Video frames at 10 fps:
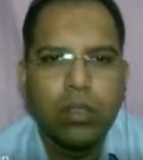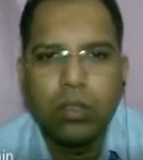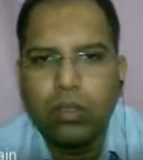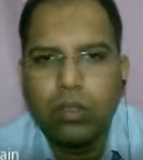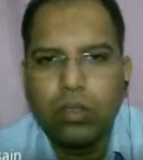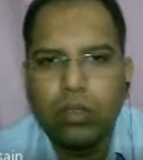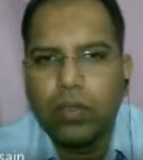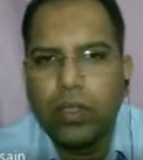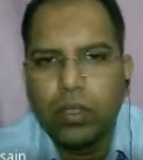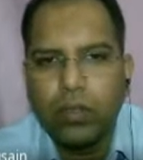So,
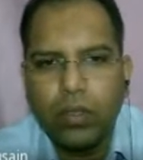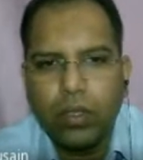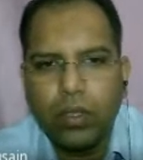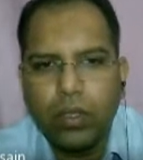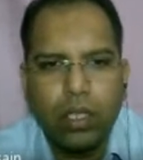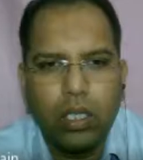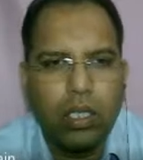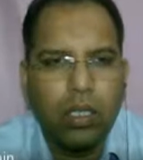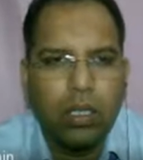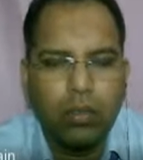first of
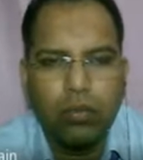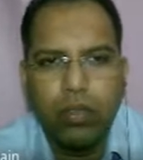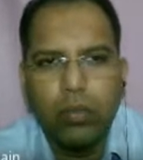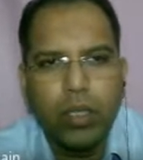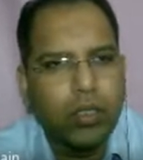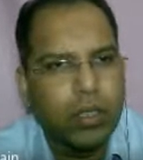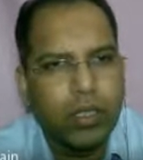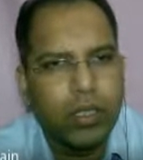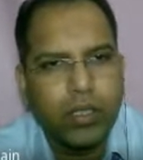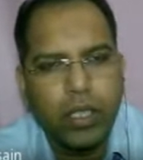all, we must
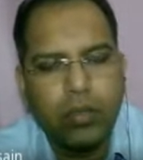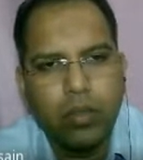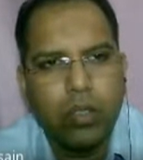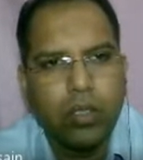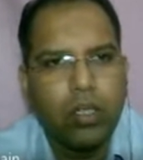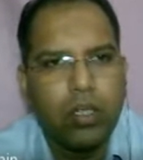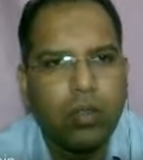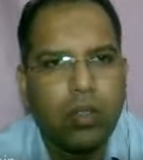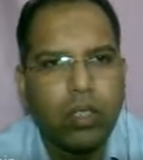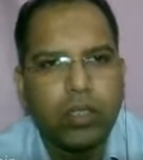understand
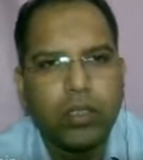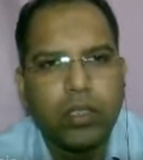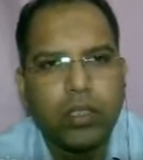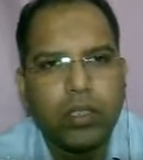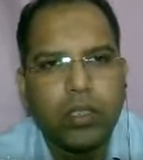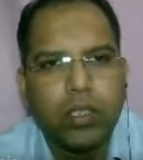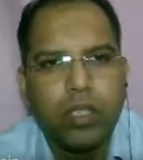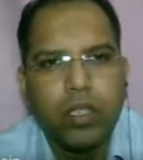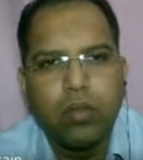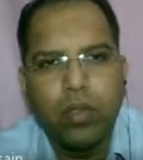what is
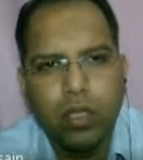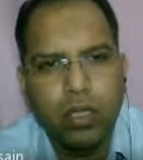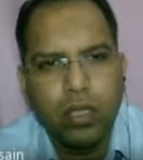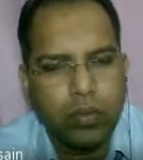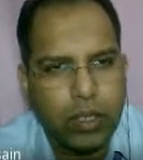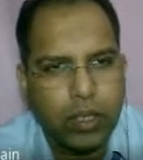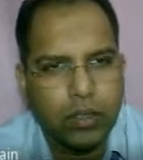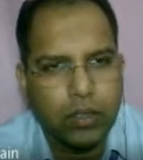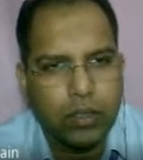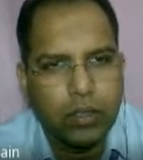fungal infection.
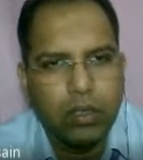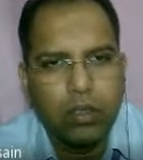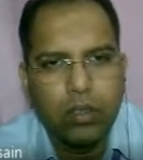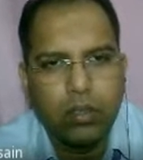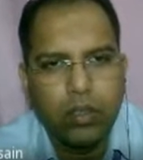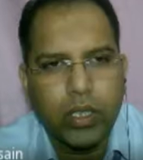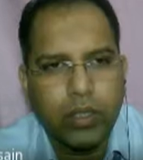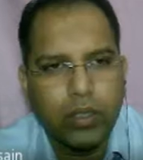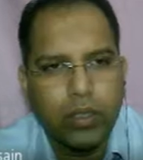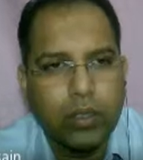Okay,
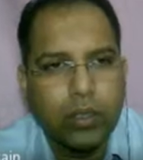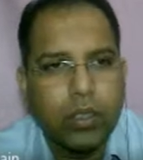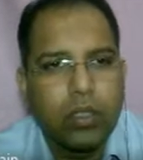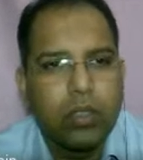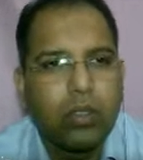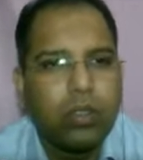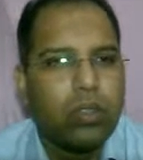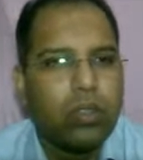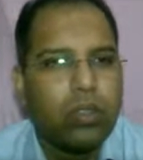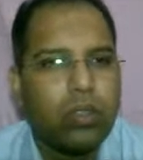
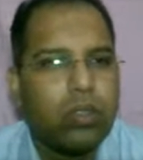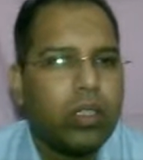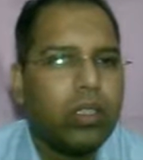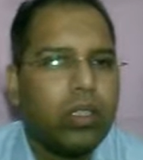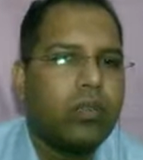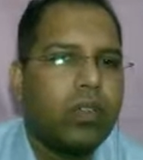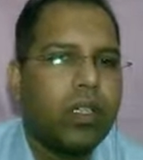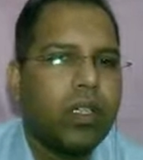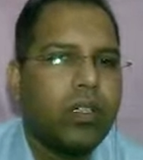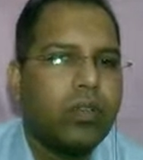so
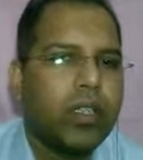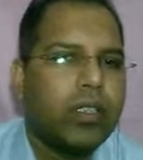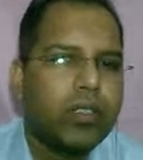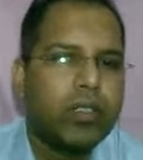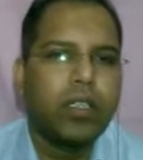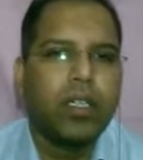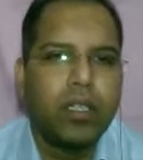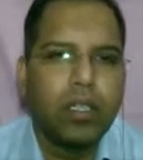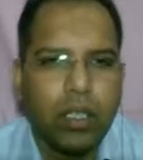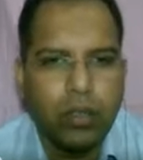fungal infections
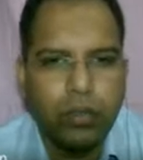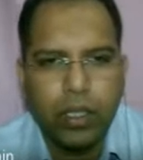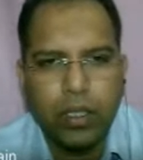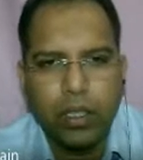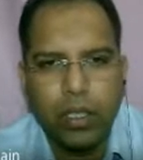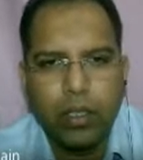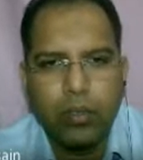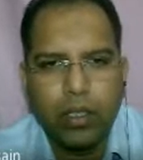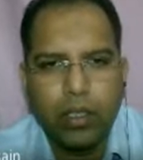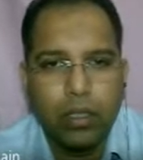can affect
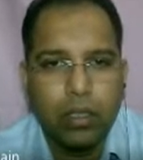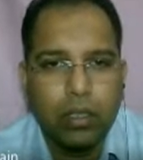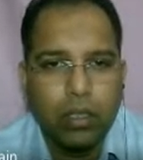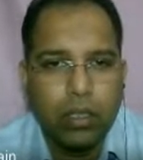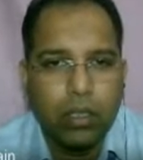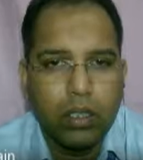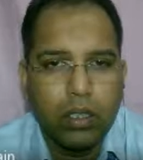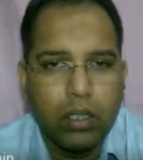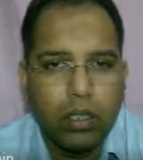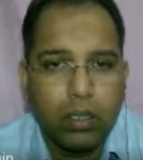anyone,
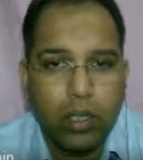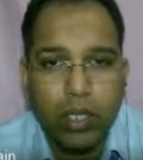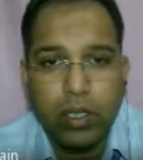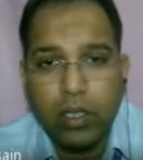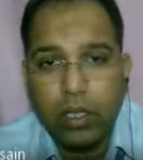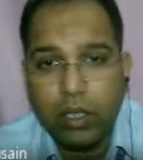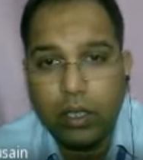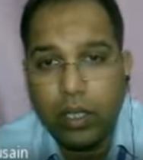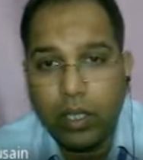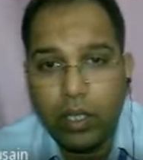right? They
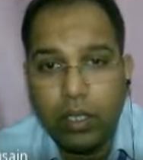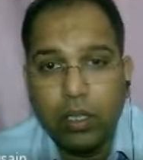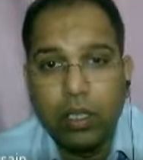can